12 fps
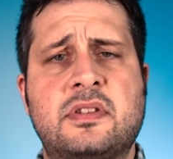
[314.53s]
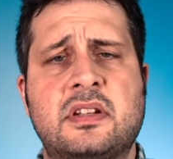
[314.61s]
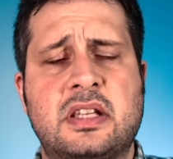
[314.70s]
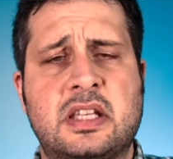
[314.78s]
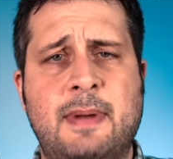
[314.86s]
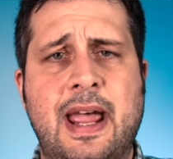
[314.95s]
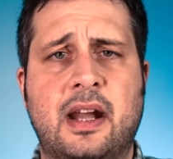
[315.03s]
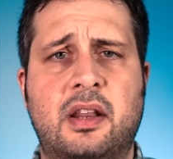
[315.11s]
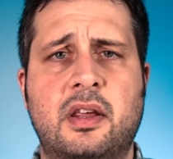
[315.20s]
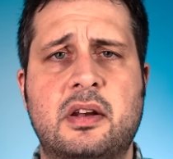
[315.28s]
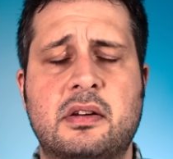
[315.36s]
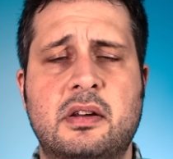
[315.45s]
to suspect
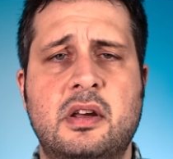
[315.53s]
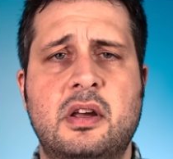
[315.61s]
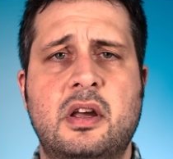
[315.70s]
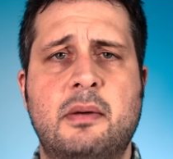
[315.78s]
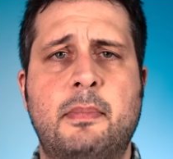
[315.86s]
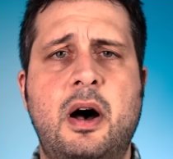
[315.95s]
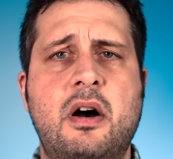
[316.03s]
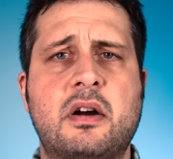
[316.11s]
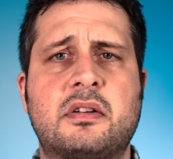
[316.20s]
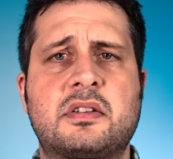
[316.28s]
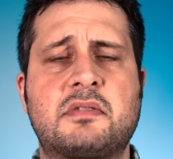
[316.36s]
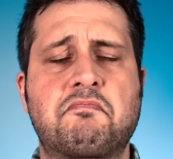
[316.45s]
that
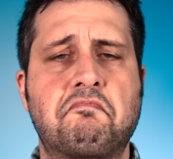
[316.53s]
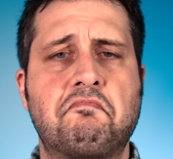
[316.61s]
Mark's